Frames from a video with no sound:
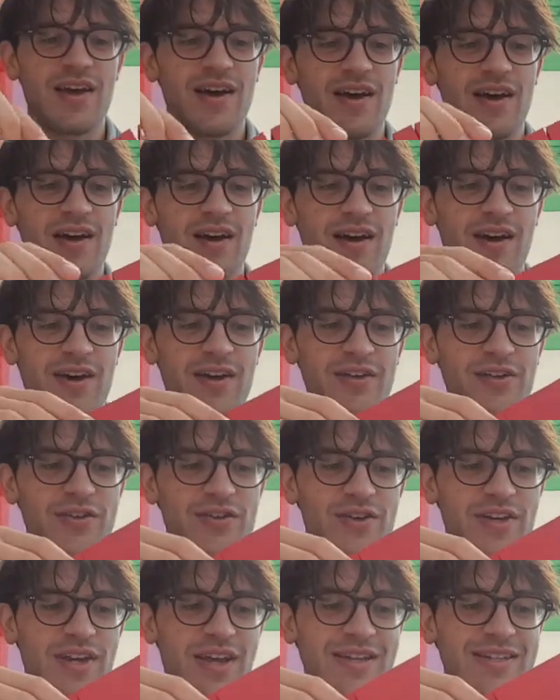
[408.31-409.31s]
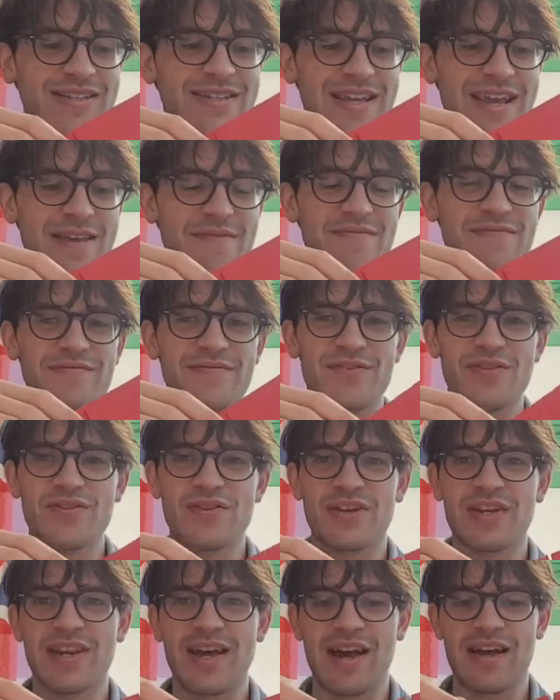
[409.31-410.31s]
you could add teeth, you
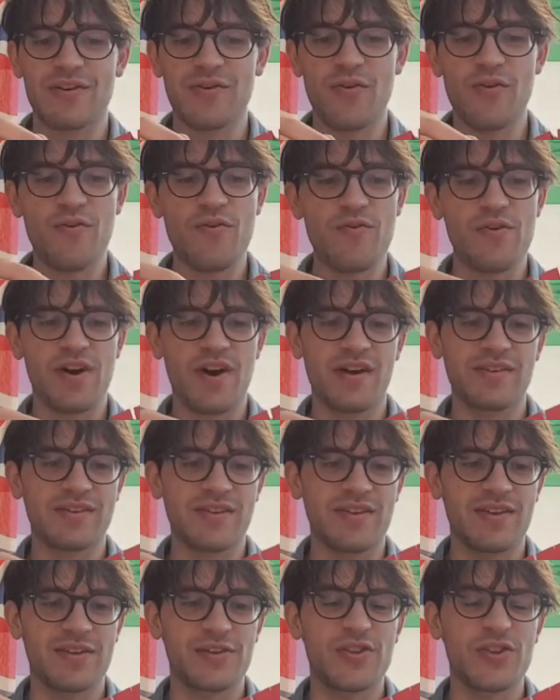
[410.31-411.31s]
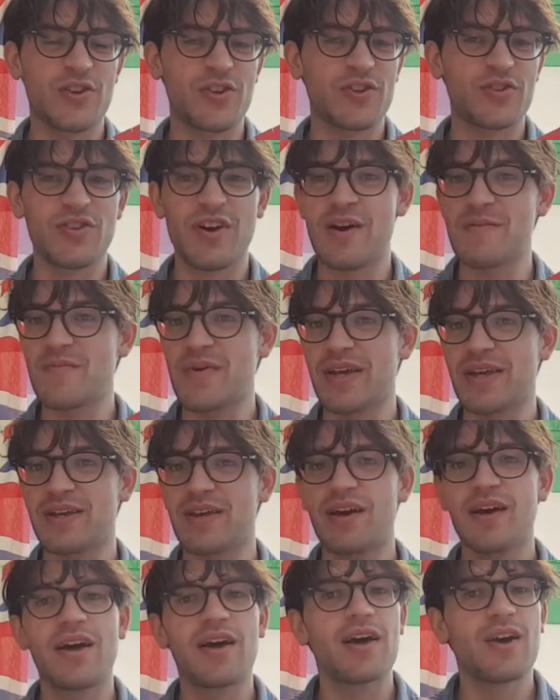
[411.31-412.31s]
could add all kinds of things. You could try and make
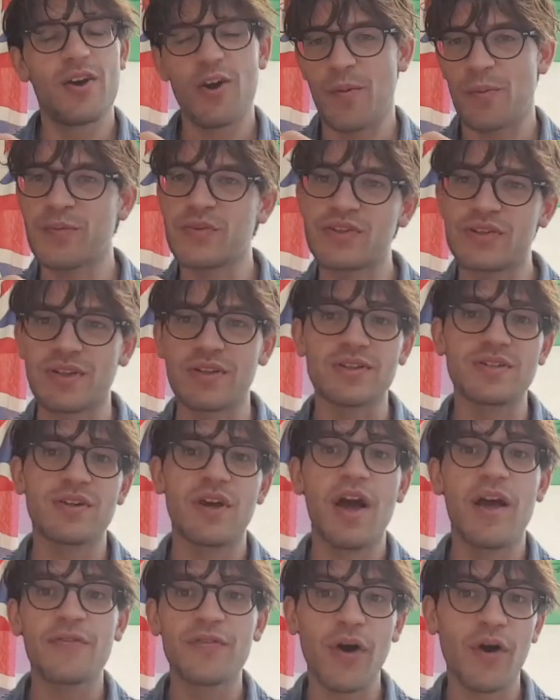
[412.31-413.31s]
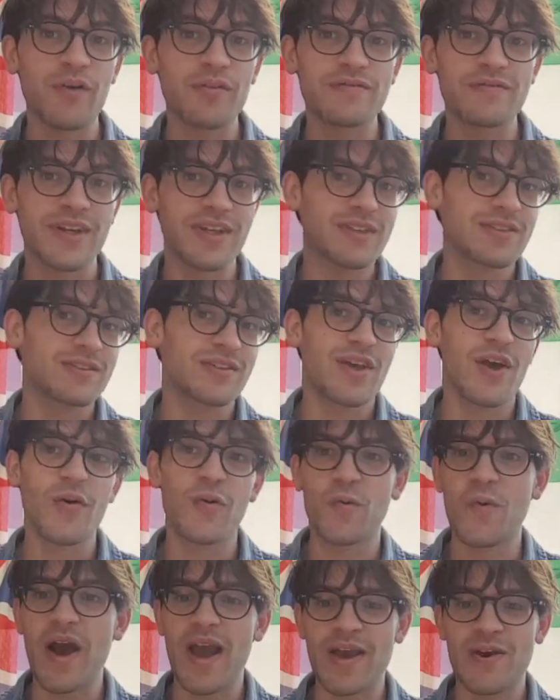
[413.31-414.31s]
lobsters, dolphins,
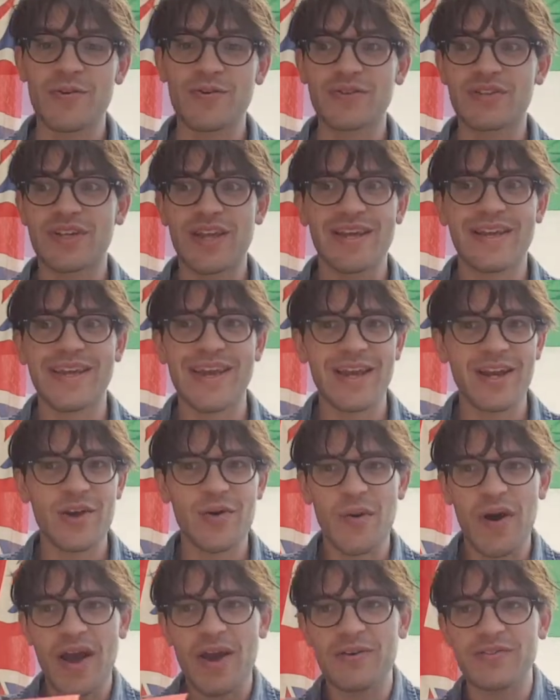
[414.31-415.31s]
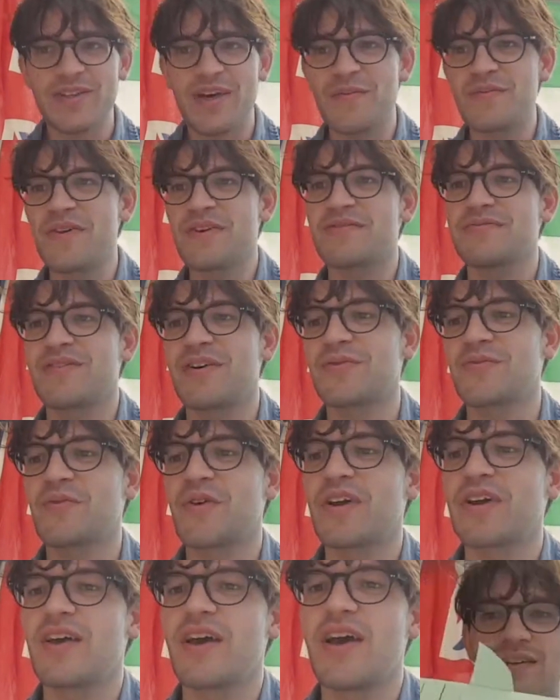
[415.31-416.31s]
whales, killer whales, that'd be a fun
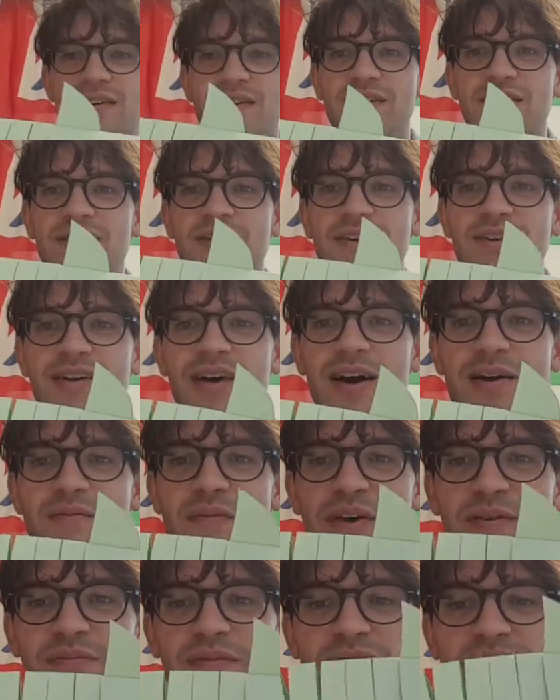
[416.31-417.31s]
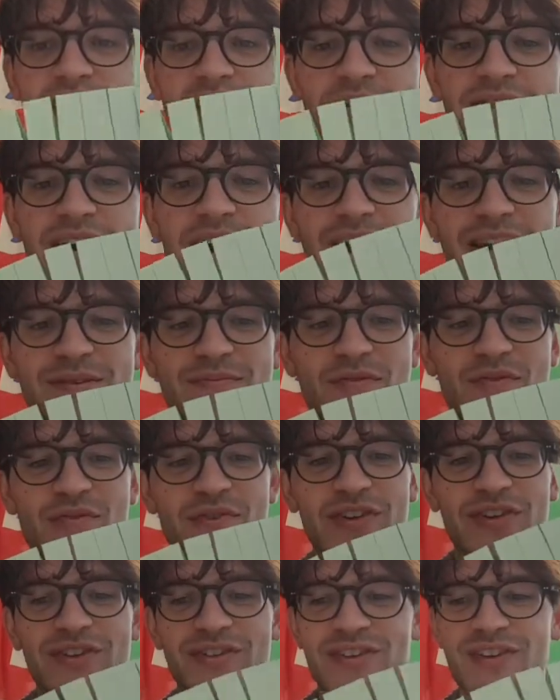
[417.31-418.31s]
one. I made my favorite animal,
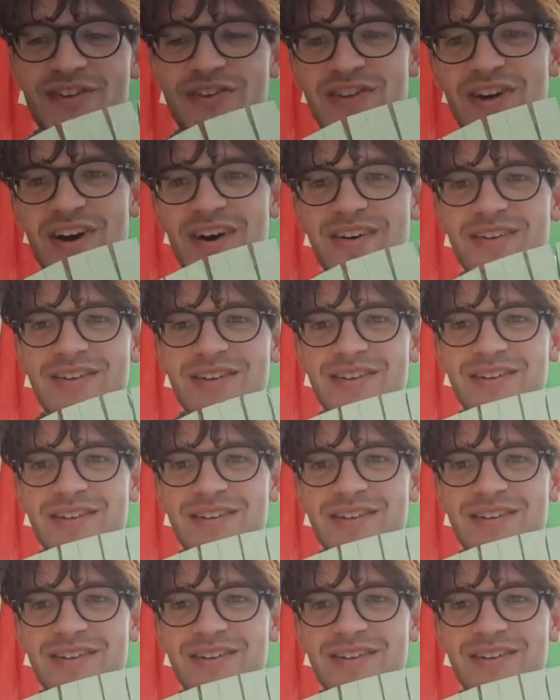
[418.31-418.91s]
which is a shark.